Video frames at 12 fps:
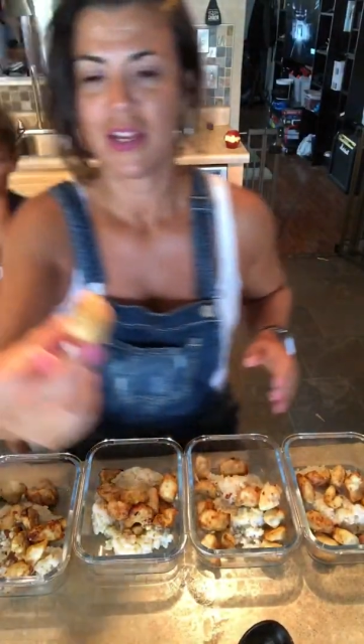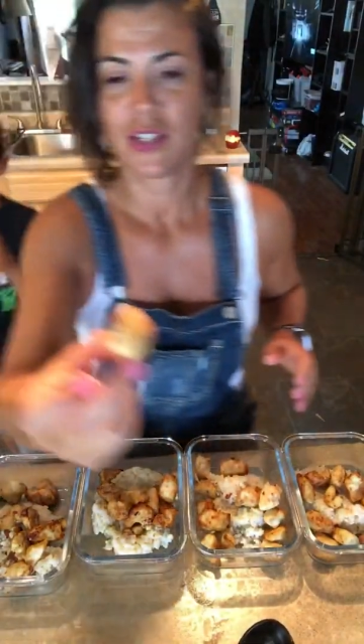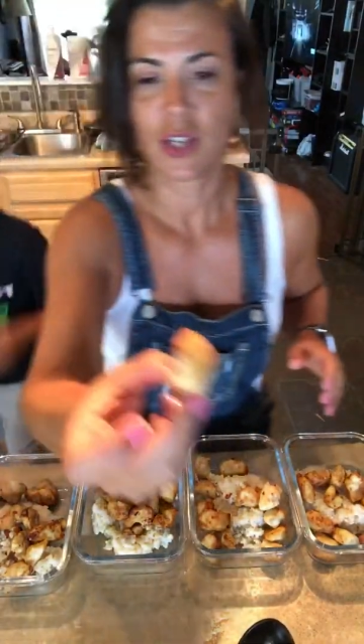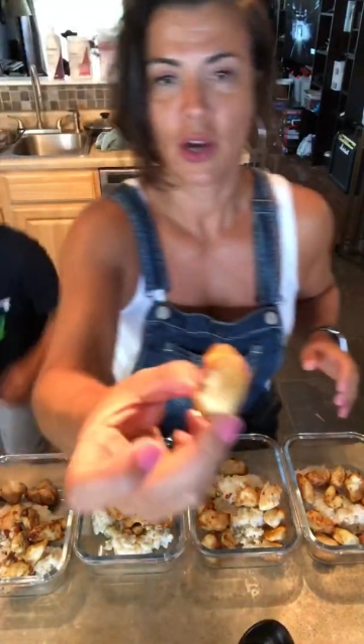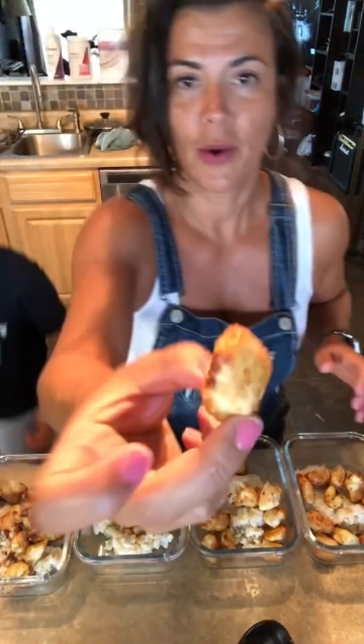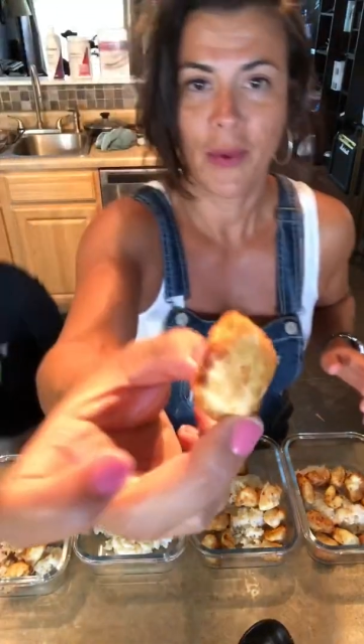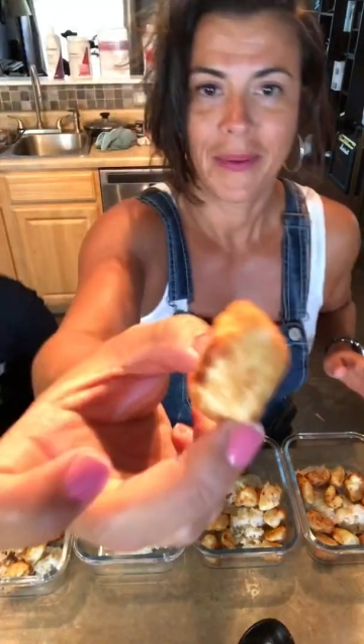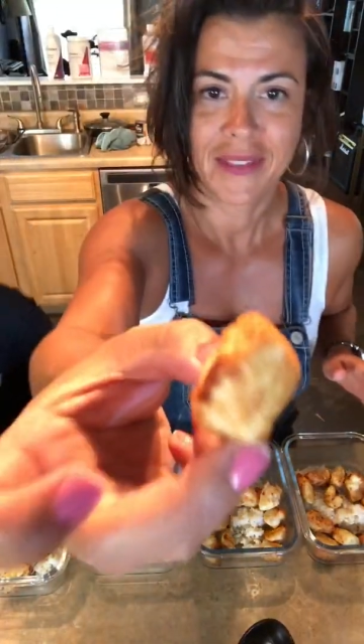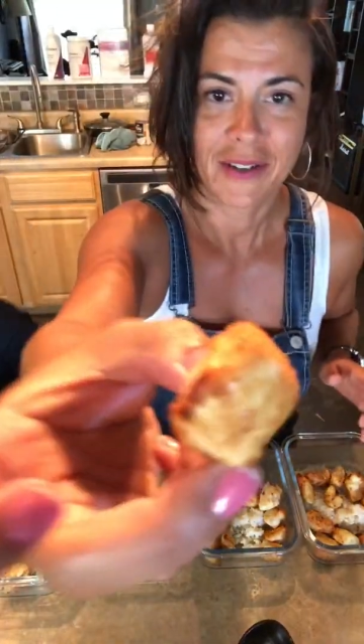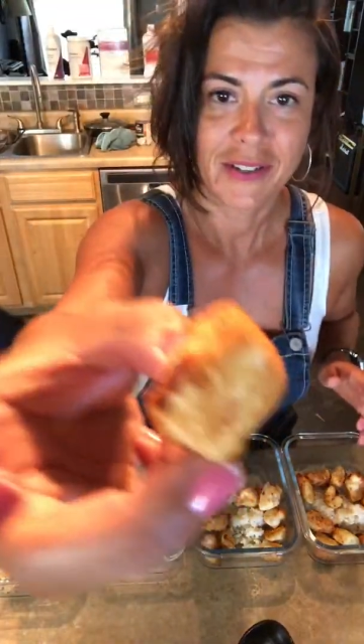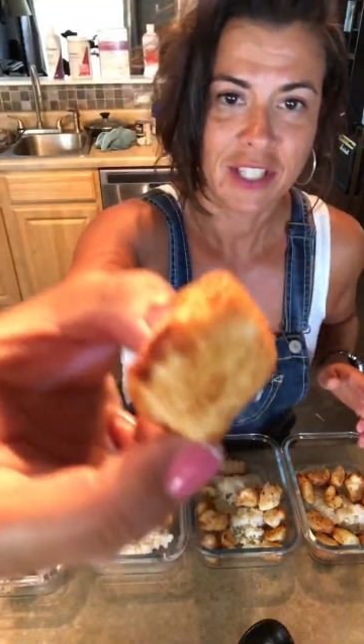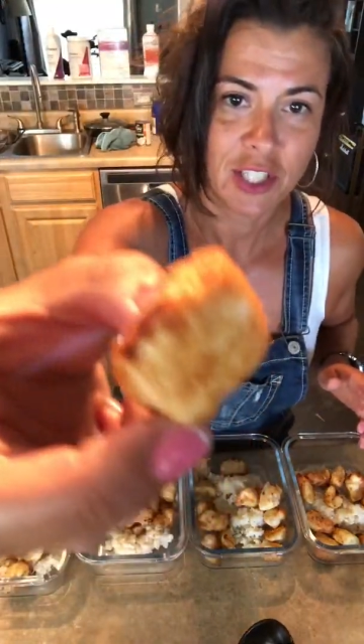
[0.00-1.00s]
So
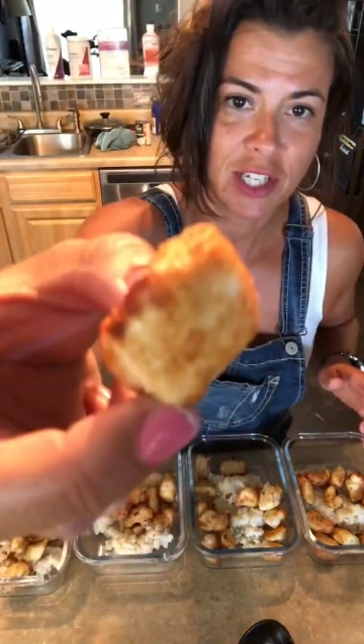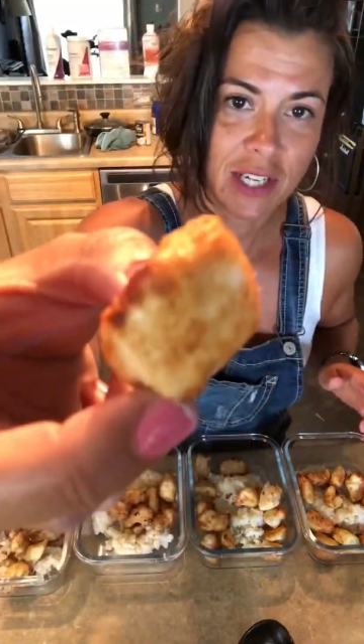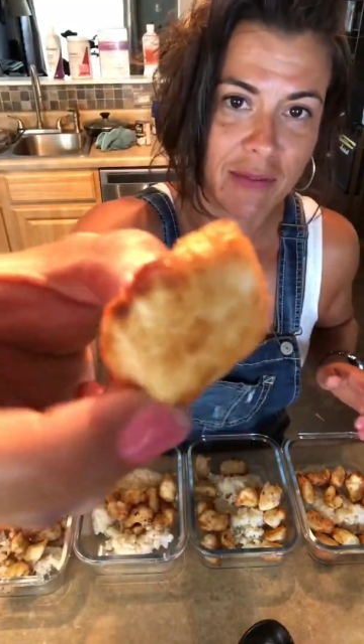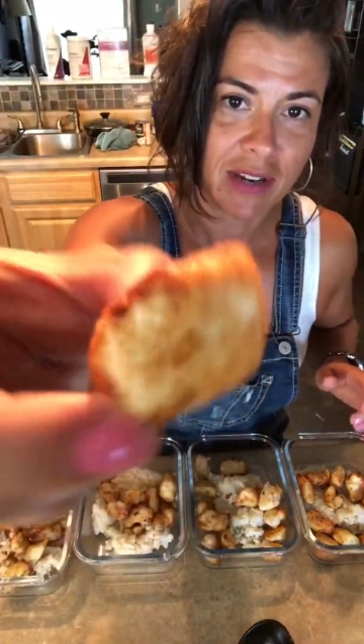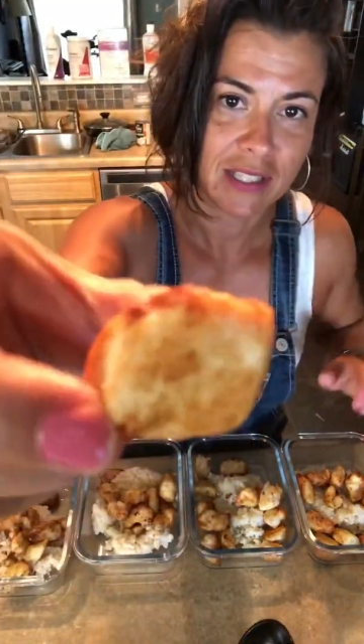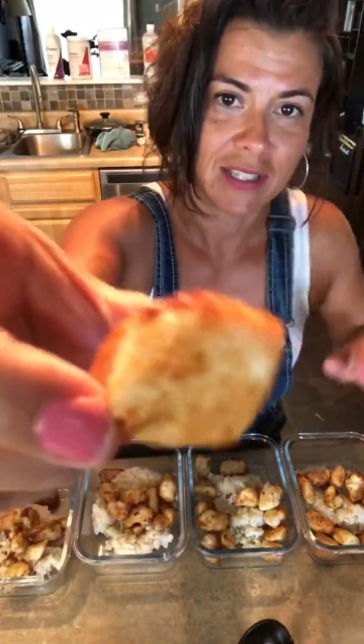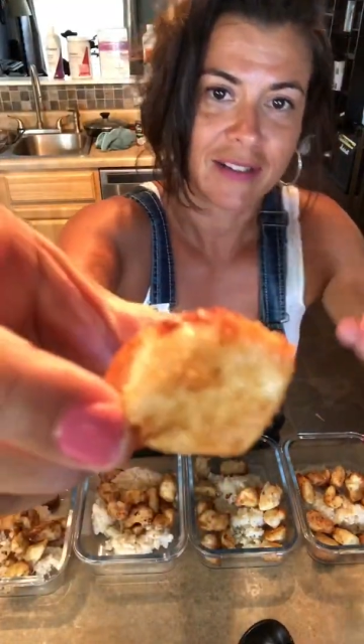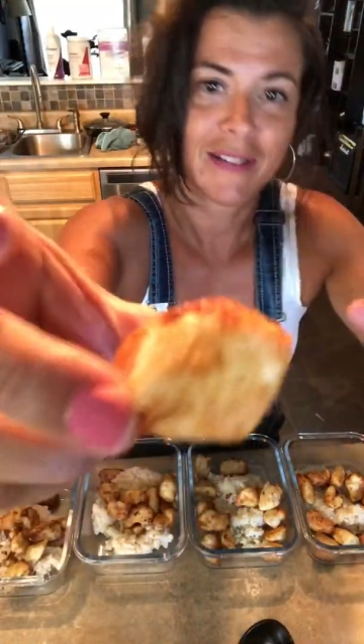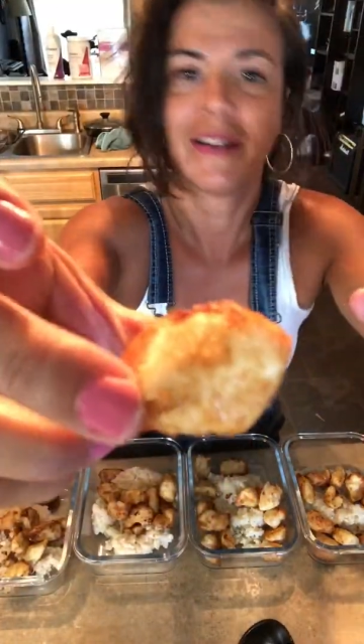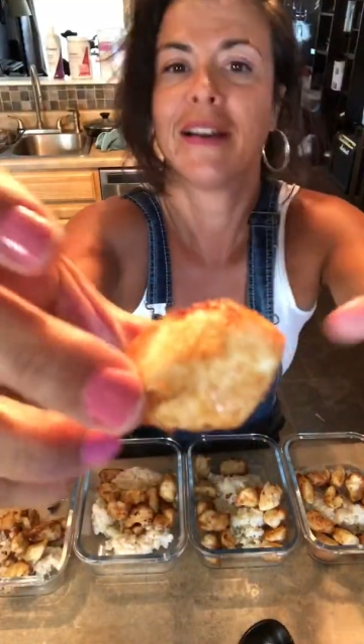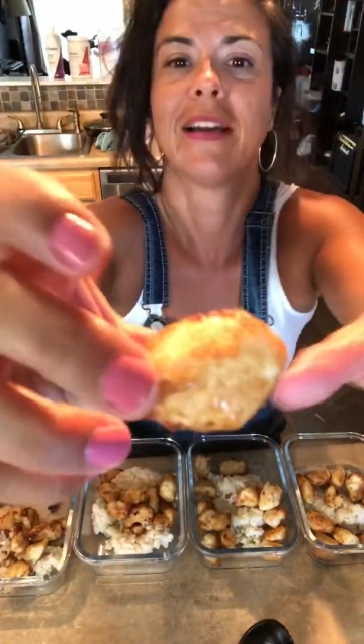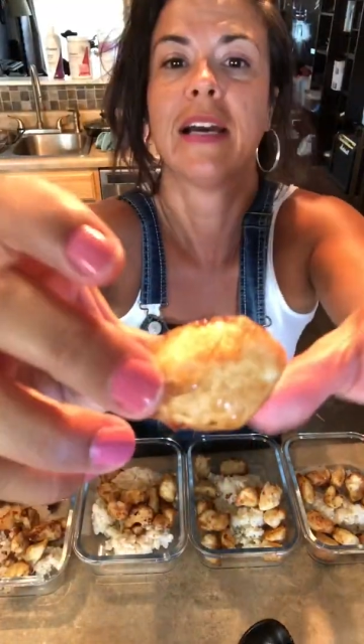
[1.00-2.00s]
there's the chicken right there.
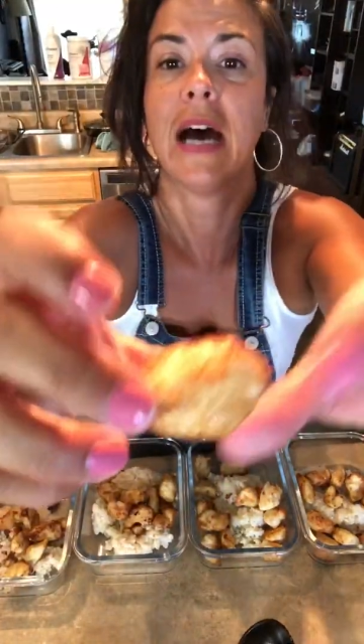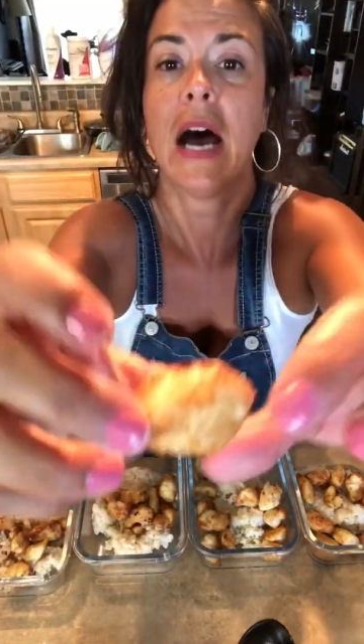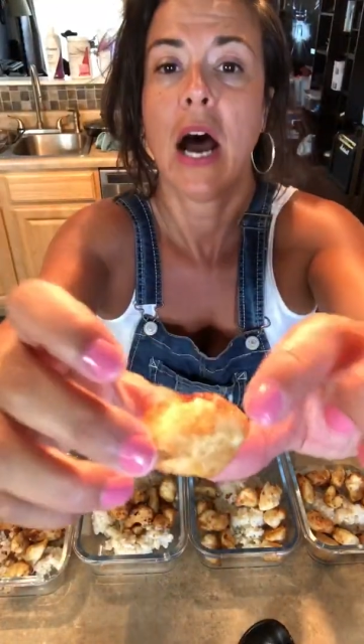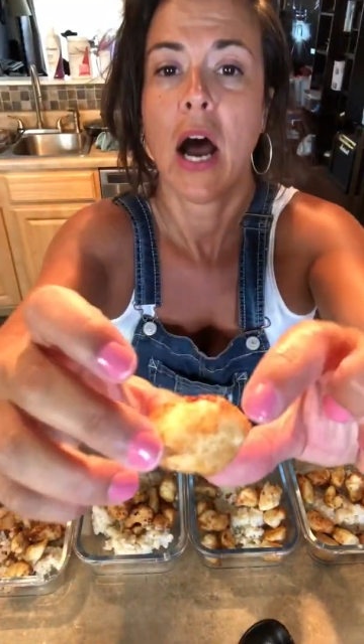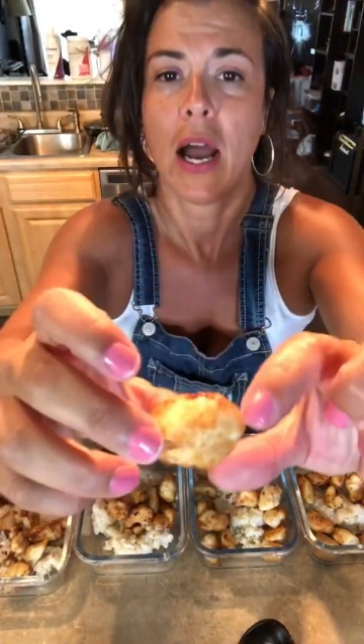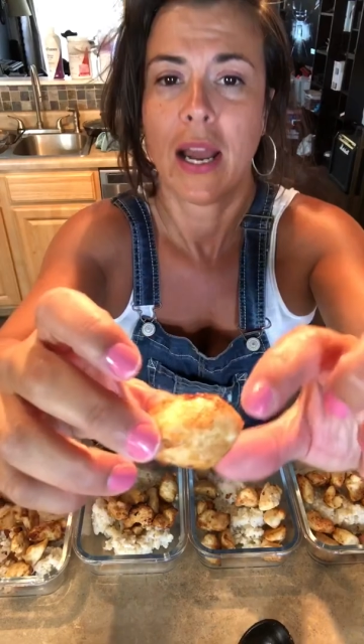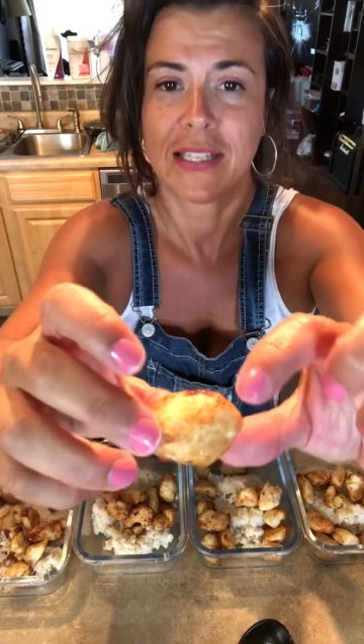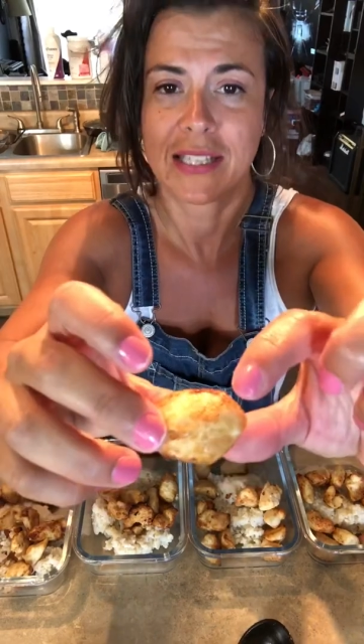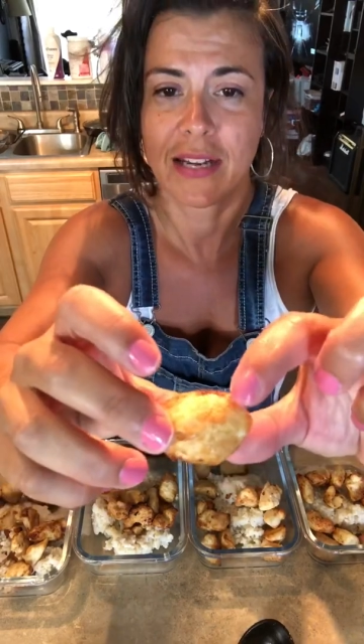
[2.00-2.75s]
Is